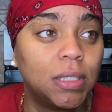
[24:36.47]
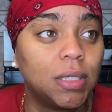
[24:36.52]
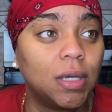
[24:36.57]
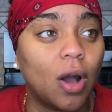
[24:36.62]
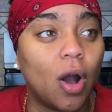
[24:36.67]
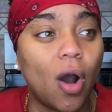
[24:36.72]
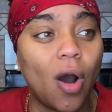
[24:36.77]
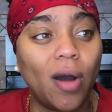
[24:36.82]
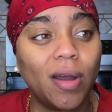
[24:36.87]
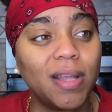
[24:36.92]

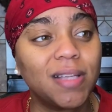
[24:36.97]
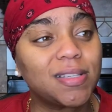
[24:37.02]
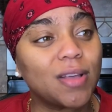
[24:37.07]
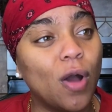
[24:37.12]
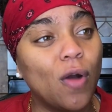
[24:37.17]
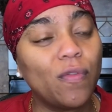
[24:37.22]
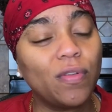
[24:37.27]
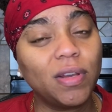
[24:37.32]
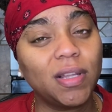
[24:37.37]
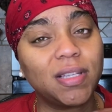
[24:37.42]
all this
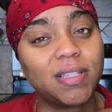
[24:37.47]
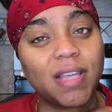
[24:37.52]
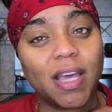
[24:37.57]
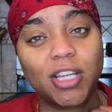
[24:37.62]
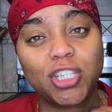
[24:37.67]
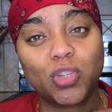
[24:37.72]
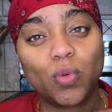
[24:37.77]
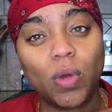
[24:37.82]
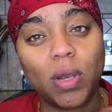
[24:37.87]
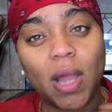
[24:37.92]
overly
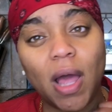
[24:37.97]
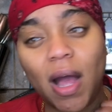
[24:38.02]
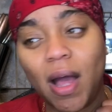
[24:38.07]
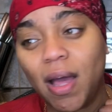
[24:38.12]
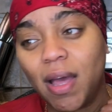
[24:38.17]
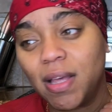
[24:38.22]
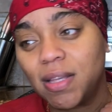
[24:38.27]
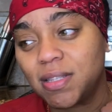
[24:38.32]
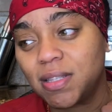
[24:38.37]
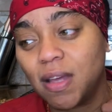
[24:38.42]

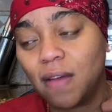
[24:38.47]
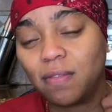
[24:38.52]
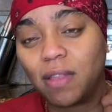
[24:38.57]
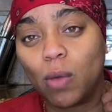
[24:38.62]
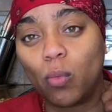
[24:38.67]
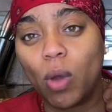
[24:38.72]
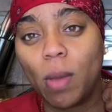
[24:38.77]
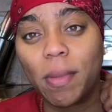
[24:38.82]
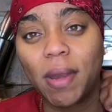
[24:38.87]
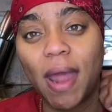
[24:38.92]
sexualized stuff that
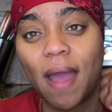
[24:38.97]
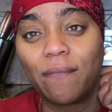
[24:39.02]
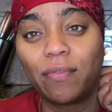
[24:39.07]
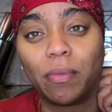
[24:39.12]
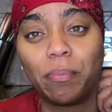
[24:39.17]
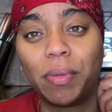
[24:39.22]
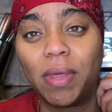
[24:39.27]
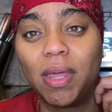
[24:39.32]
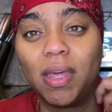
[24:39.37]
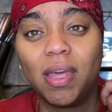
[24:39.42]
women have to
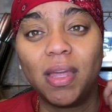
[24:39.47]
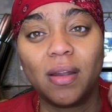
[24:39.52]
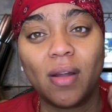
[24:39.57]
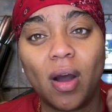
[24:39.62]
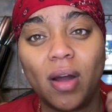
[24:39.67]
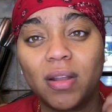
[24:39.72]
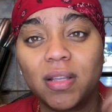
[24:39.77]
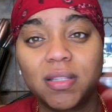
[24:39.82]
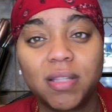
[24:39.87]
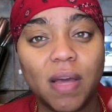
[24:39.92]
be and all
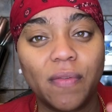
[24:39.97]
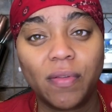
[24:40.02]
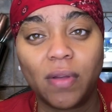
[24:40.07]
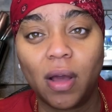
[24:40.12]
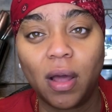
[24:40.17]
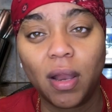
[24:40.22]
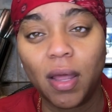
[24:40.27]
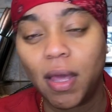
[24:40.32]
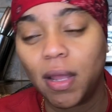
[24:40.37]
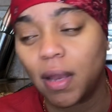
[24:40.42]
this stuff and
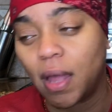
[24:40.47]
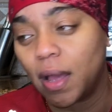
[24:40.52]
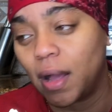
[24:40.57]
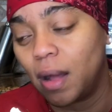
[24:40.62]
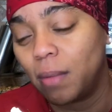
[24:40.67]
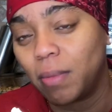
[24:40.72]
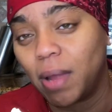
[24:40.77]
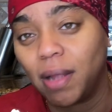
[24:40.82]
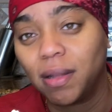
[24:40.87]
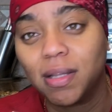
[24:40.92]
all that. Like,
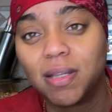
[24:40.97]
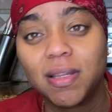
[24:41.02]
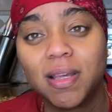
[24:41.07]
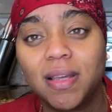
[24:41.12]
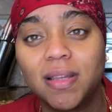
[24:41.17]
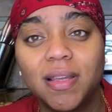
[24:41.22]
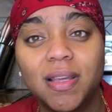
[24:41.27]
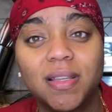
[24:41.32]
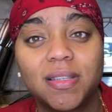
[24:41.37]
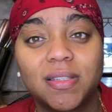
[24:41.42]
I'm like,
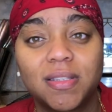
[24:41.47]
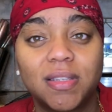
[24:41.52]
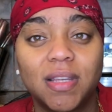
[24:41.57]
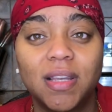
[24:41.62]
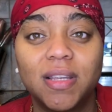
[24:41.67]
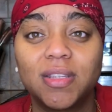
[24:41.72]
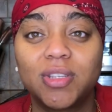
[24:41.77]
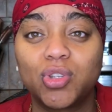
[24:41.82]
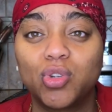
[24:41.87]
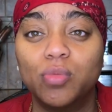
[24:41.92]

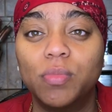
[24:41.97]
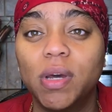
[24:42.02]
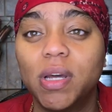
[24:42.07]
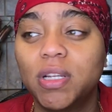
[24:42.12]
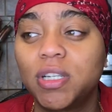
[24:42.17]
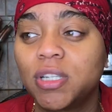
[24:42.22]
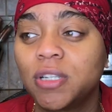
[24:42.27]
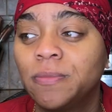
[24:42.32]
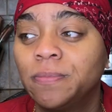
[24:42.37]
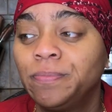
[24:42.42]
it's too
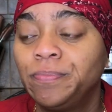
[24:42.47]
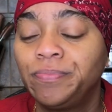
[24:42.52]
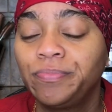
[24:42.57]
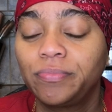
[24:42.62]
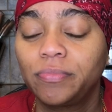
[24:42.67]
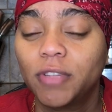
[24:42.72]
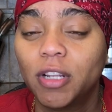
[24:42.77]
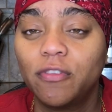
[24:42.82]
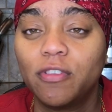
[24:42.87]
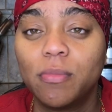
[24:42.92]
much
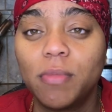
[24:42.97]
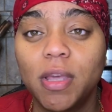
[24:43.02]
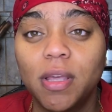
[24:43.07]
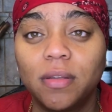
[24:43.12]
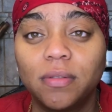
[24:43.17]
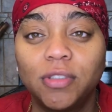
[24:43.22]
for me.